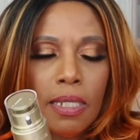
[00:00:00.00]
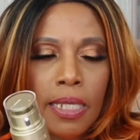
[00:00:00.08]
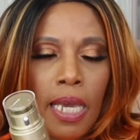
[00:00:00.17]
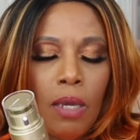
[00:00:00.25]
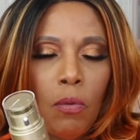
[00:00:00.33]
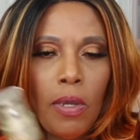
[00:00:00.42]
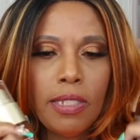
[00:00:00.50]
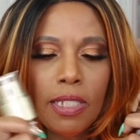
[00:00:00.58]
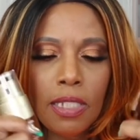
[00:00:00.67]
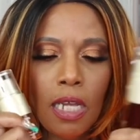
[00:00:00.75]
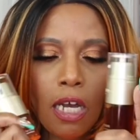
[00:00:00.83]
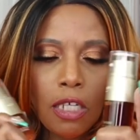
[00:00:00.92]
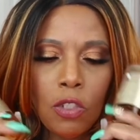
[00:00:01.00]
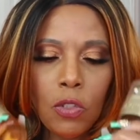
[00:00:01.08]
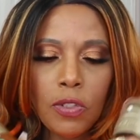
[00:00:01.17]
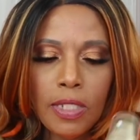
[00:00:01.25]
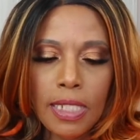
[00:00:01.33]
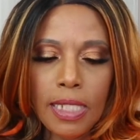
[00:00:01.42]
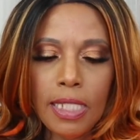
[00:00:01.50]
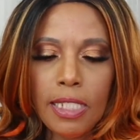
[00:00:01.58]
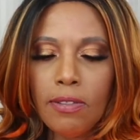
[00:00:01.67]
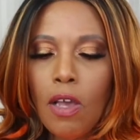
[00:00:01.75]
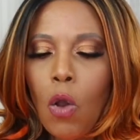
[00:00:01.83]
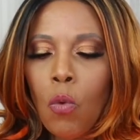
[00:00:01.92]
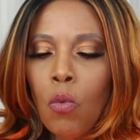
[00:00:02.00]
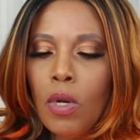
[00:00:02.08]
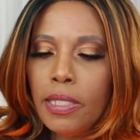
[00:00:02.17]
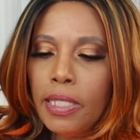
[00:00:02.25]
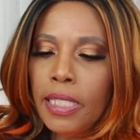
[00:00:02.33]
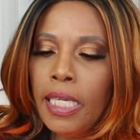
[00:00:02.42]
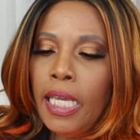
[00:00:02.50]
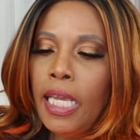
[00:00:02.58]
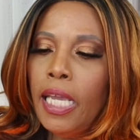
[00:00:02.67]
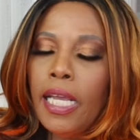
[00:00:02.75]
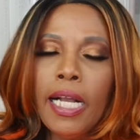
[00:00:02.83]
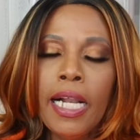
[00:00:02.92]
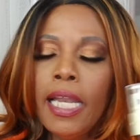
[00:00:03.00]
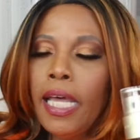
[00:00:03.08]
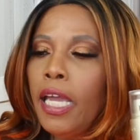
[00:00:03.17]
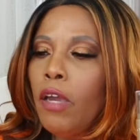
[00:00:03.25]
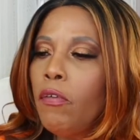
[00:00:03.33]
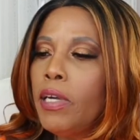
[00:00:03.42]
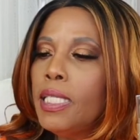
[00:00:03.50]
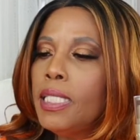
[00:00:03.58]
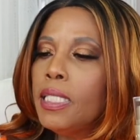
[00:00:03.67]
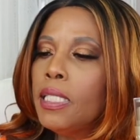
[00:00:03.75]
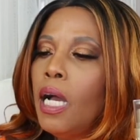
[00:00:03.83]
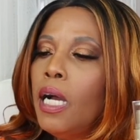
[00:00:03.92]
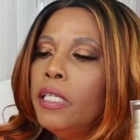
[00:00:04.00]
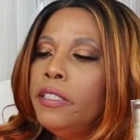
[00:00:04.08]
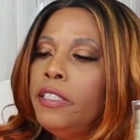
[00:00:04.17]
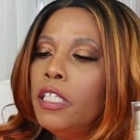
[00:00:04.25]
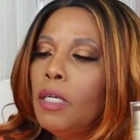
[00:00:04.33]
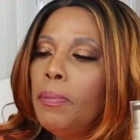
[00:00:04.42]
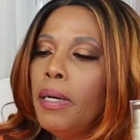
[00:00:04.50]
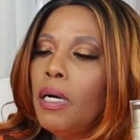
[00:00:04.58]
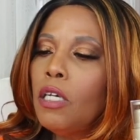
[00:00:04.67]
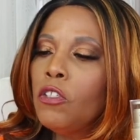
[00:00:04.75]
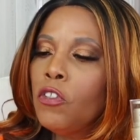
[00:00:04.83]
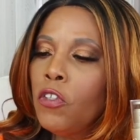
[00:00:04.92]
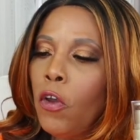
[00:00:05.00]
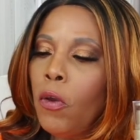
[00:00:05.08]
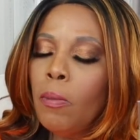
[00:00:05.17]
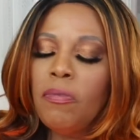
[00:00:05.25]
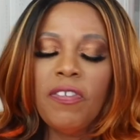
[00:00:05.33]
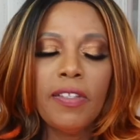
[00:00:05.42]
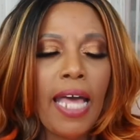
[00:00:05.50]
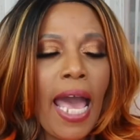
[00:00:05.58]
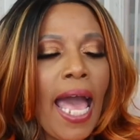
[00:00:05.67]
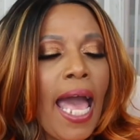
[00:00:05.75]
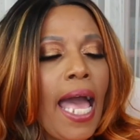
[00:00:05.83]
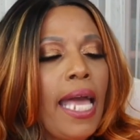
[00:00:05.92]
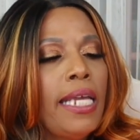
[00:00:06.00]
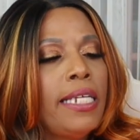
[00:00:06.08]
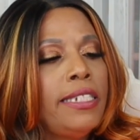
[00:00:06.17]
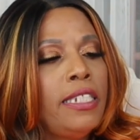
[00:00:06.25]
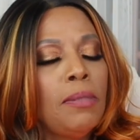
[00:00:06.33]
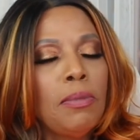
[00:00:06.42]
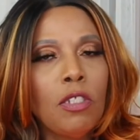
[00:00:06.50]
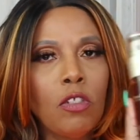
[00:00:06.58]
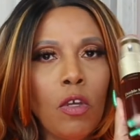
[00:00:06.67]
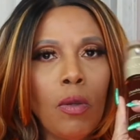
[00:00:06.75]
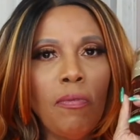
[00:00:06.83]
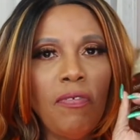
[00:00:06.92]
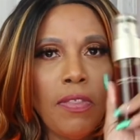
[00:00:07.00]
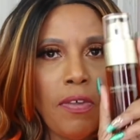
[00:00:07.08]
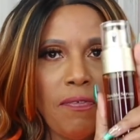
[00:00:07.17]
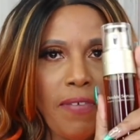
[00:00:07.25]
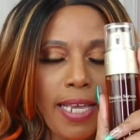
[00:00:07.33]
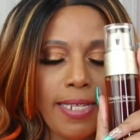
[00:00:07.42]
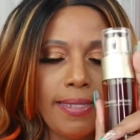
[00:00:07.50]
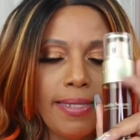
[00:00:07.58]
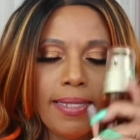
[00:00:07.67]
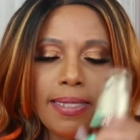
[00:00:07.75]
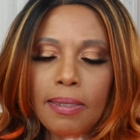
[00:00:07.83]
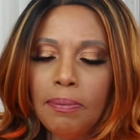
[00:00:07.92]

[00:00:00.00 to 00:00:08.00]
can't wait to start using these. Once again, Clarins, double serum for the eye and double serum for the face.